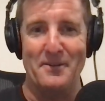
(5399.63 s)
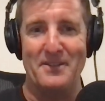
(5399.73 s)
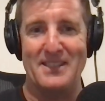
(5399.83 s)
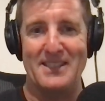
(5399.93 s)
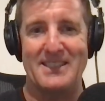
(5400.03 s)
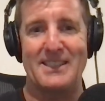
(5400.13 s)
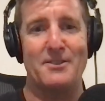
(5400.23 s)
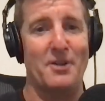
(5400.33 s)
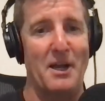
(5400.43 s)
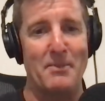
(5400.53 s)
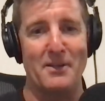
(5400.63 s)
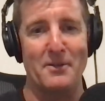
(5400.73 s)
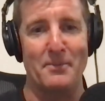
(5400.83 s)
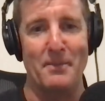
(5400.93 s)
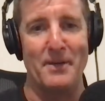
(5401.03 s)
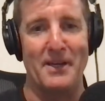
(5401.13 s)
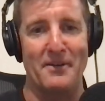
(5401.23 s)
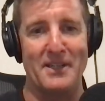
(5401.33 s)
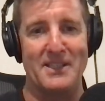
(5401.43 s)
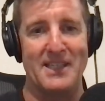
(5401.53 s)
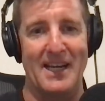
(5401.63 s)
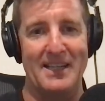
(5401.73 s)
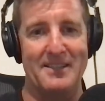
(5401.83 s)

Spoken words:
Just try and be a little bit better each day.